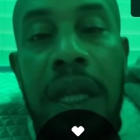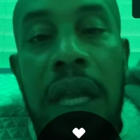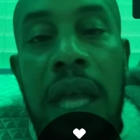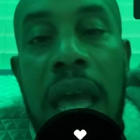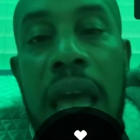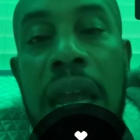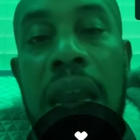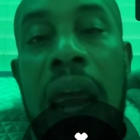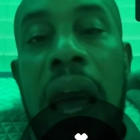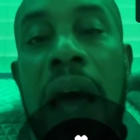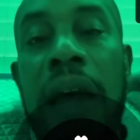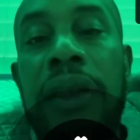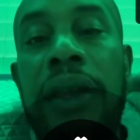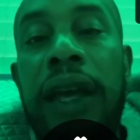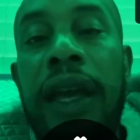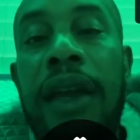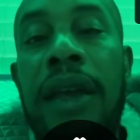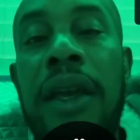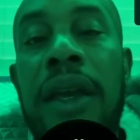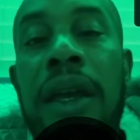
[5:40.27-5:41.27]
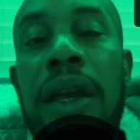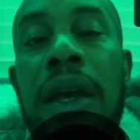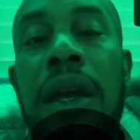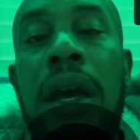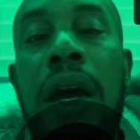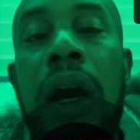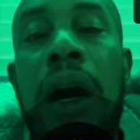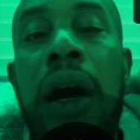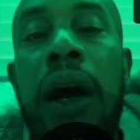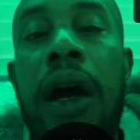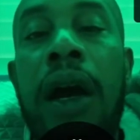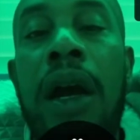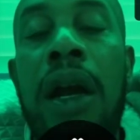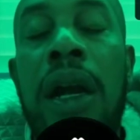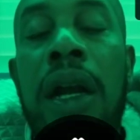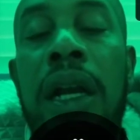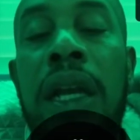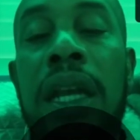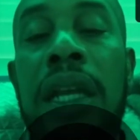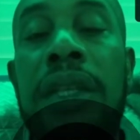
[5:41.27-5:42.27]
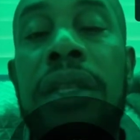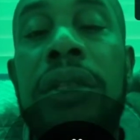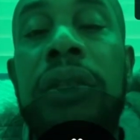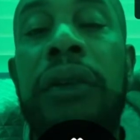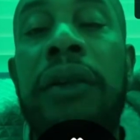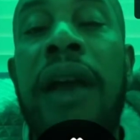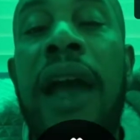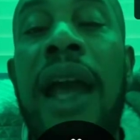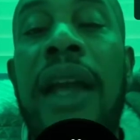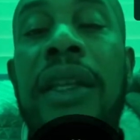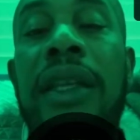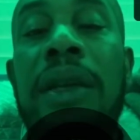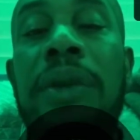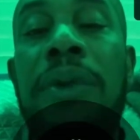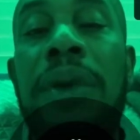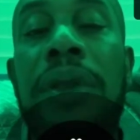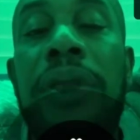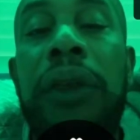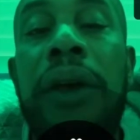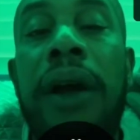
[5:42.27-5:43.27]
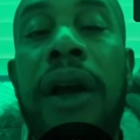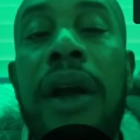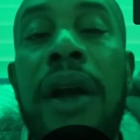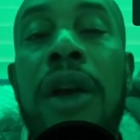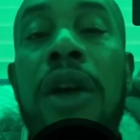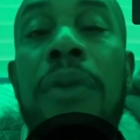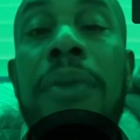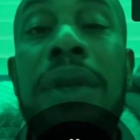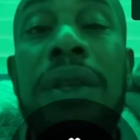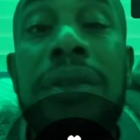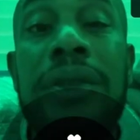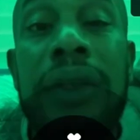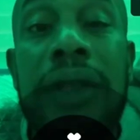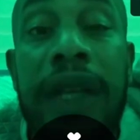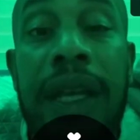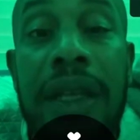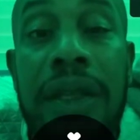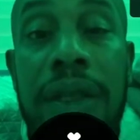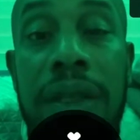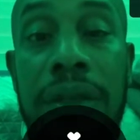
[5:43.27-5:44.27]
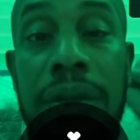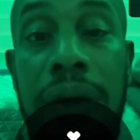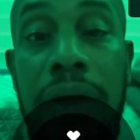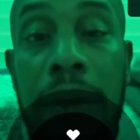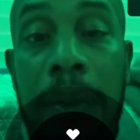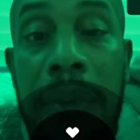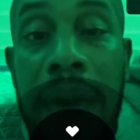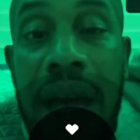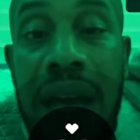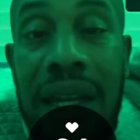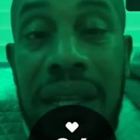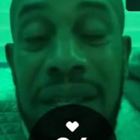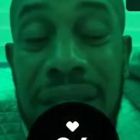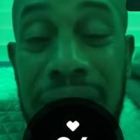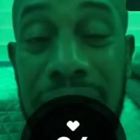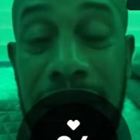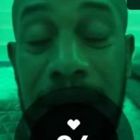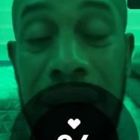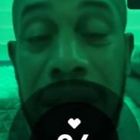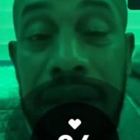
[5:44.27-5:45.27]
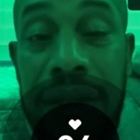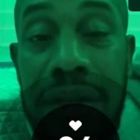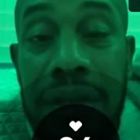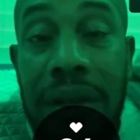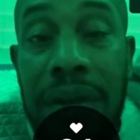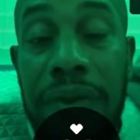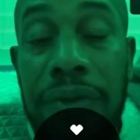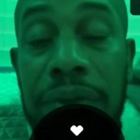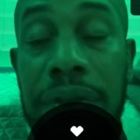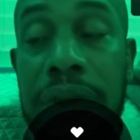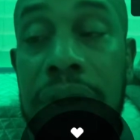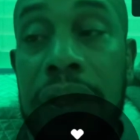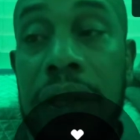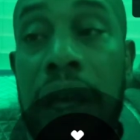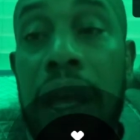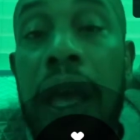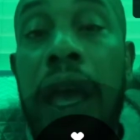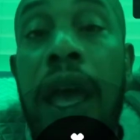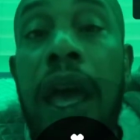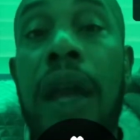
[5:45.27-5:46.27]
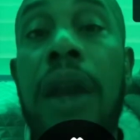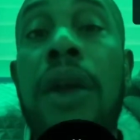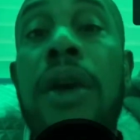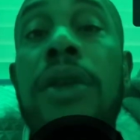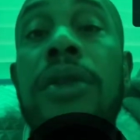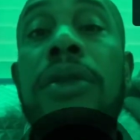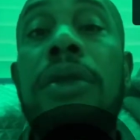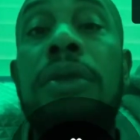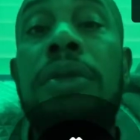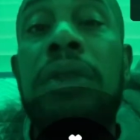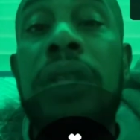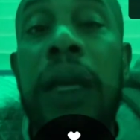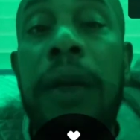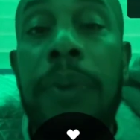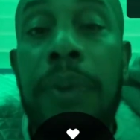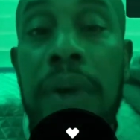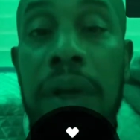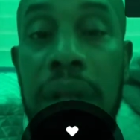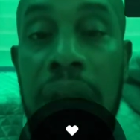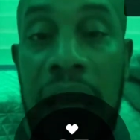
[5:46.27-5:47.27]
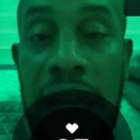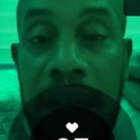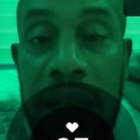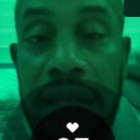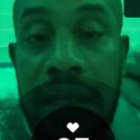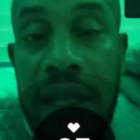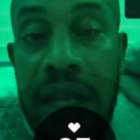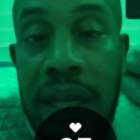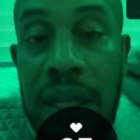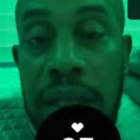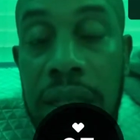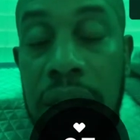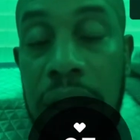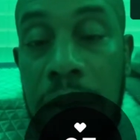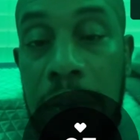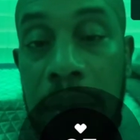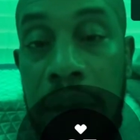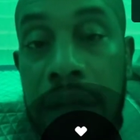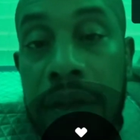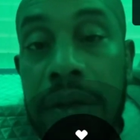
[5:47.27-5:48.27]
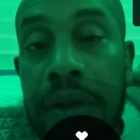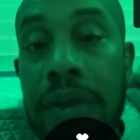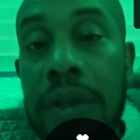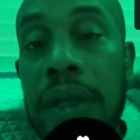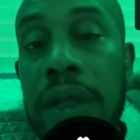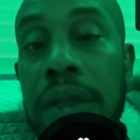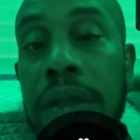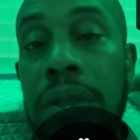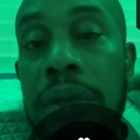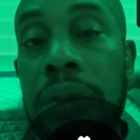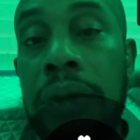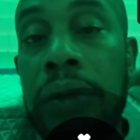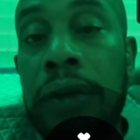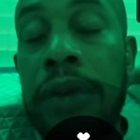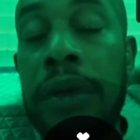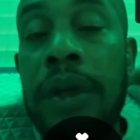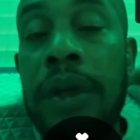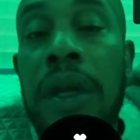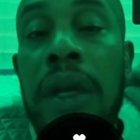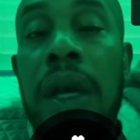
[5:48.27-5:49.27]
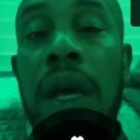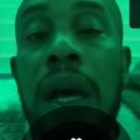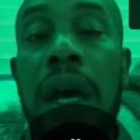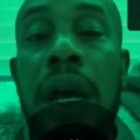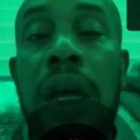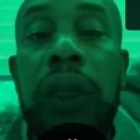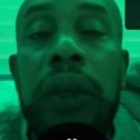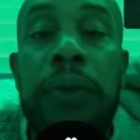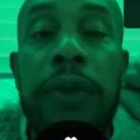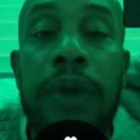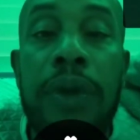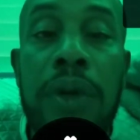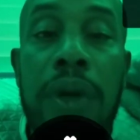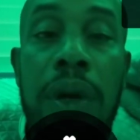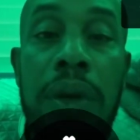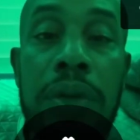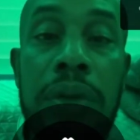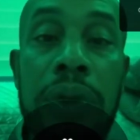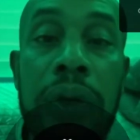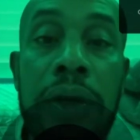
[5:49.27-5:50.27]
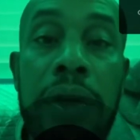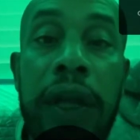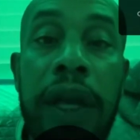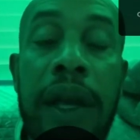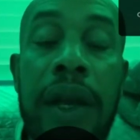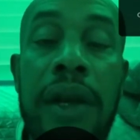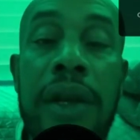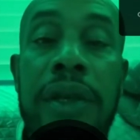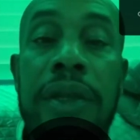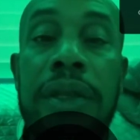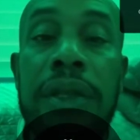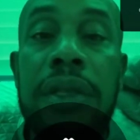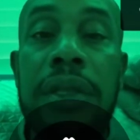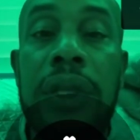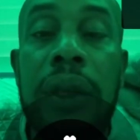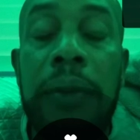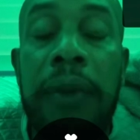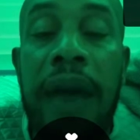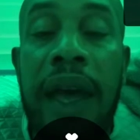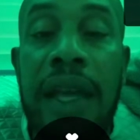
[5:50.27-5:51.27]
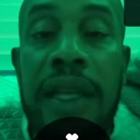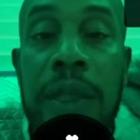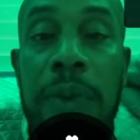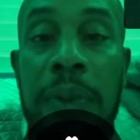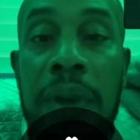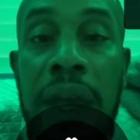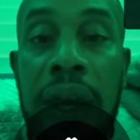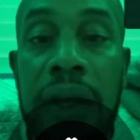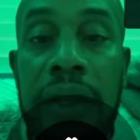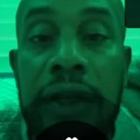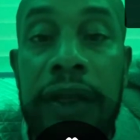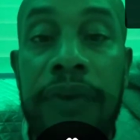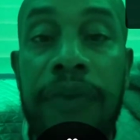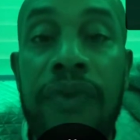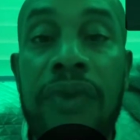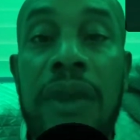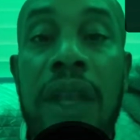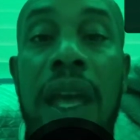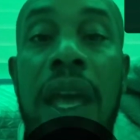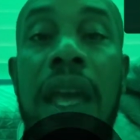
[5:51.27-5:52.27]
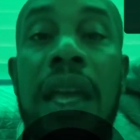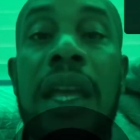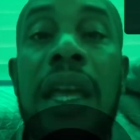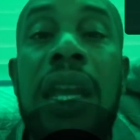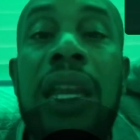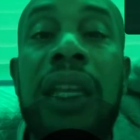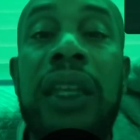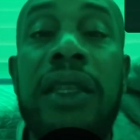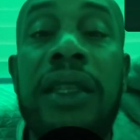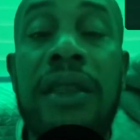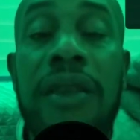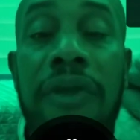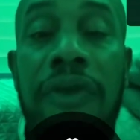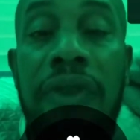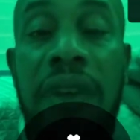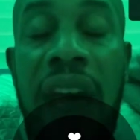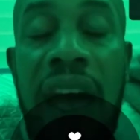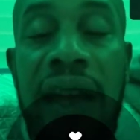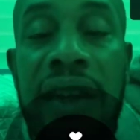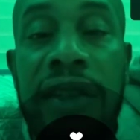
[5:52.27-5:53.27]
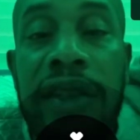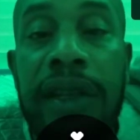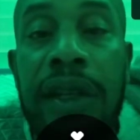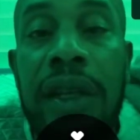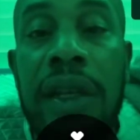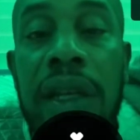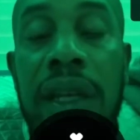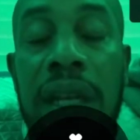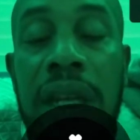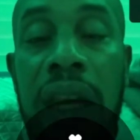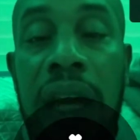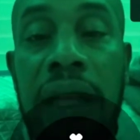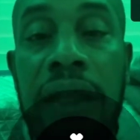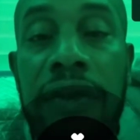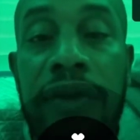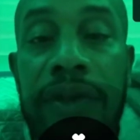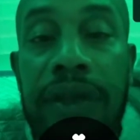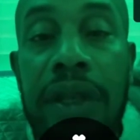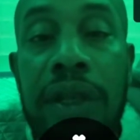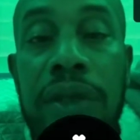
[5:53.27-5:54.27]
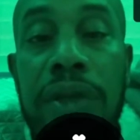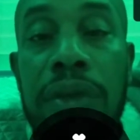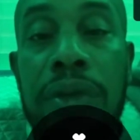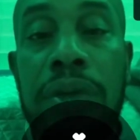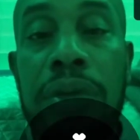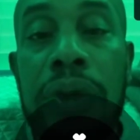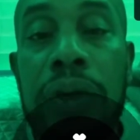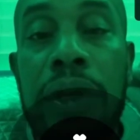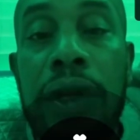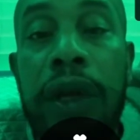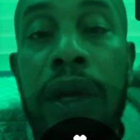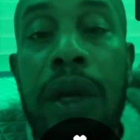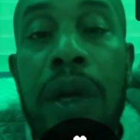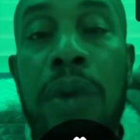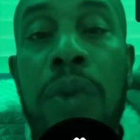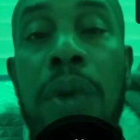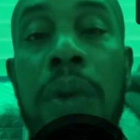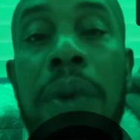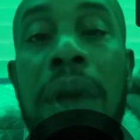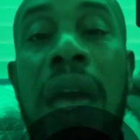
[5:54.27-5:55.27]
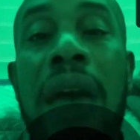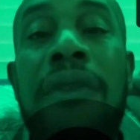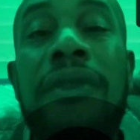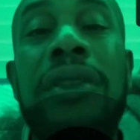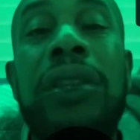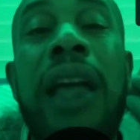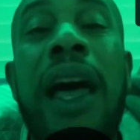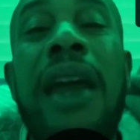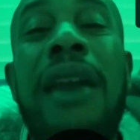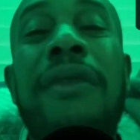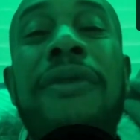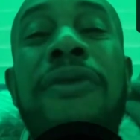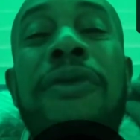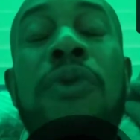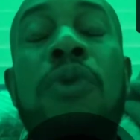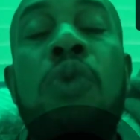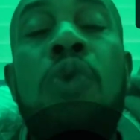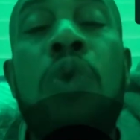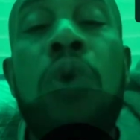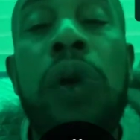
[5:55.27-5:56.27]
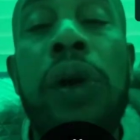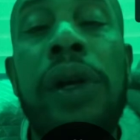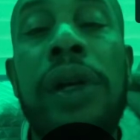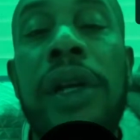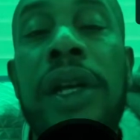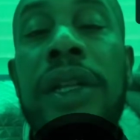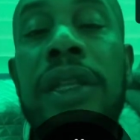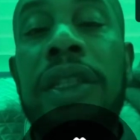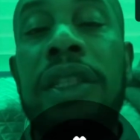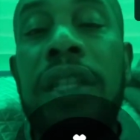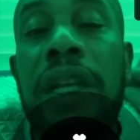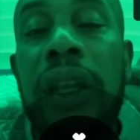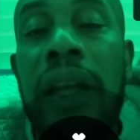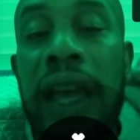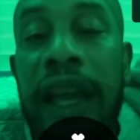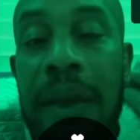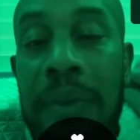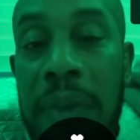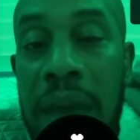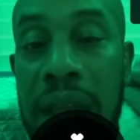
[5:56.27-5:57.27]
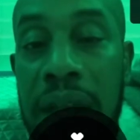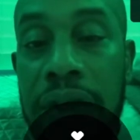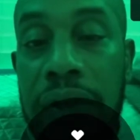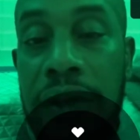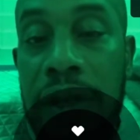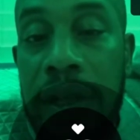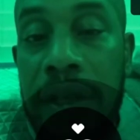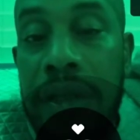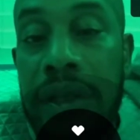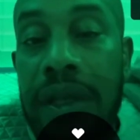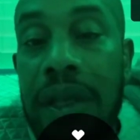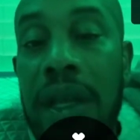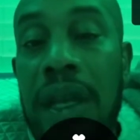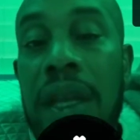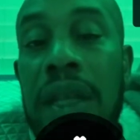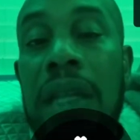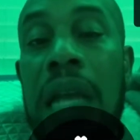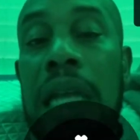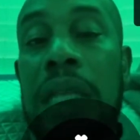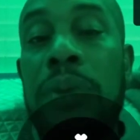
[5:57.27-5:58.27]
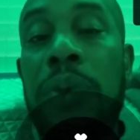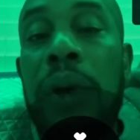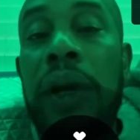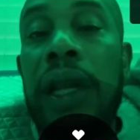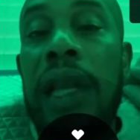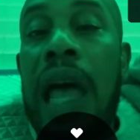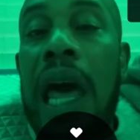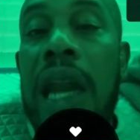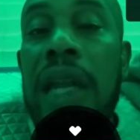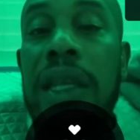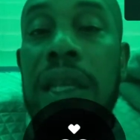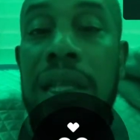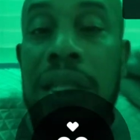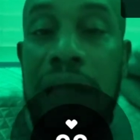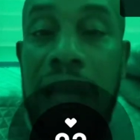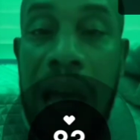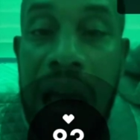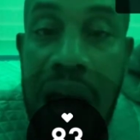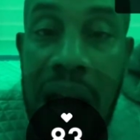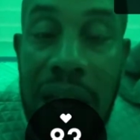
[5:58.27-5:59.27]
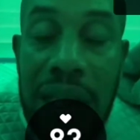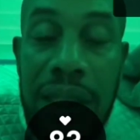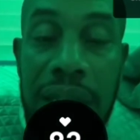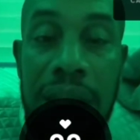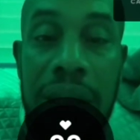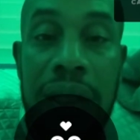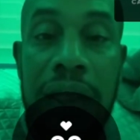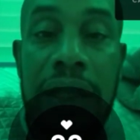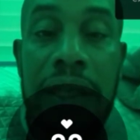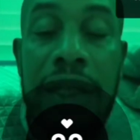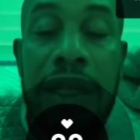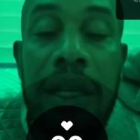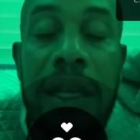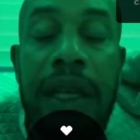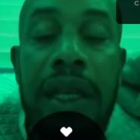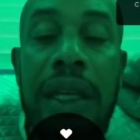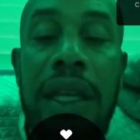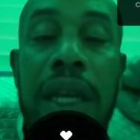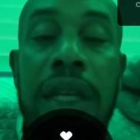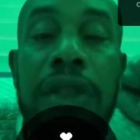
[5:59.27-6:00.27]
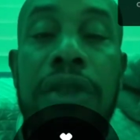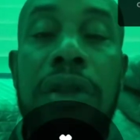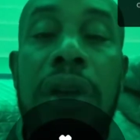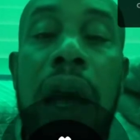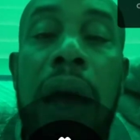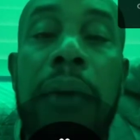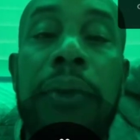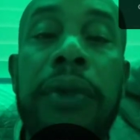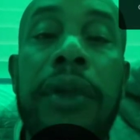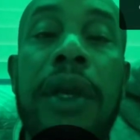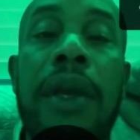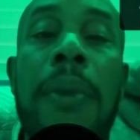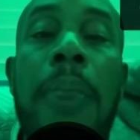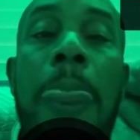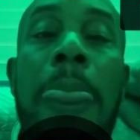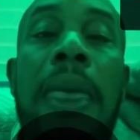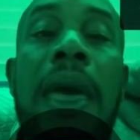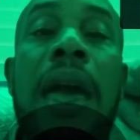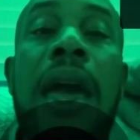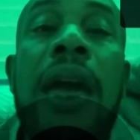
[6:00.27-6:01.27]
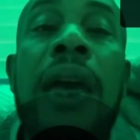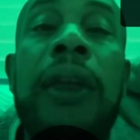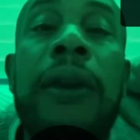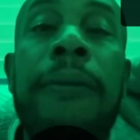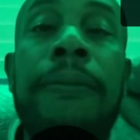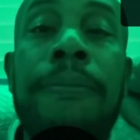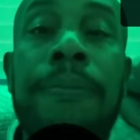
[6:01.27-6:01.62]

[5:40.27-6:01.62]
and how they are interacting with our homeostasis on the body's skin surface, and also deeper, like I said, into the muscle tissue, the mucosal layers in some aspects, and getting into the fascia and connective tissues where we have a lot of water and gel-like matrix. That's where a lot of the toxins get trapped. And